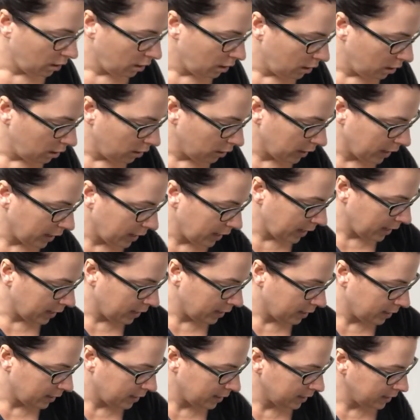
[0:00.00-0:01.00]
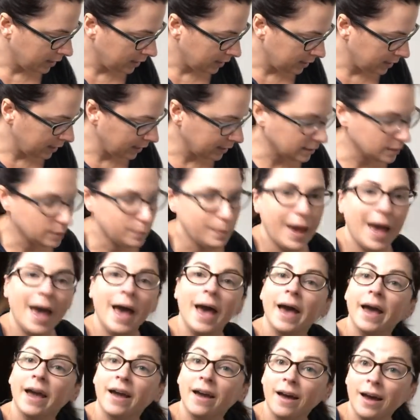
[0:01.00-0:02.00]
Okay, next
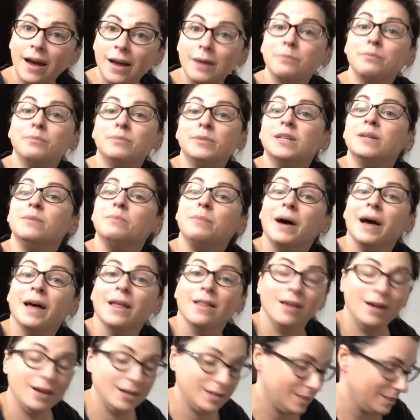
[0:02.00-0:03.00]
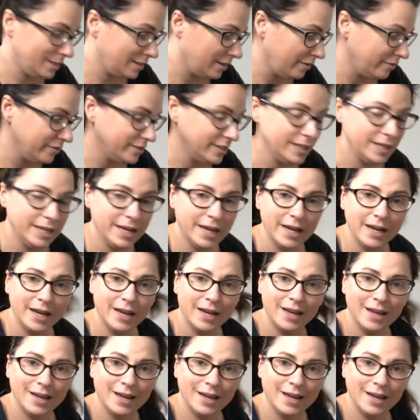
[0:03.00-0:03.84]
bag. I did buy a lot of stuff today.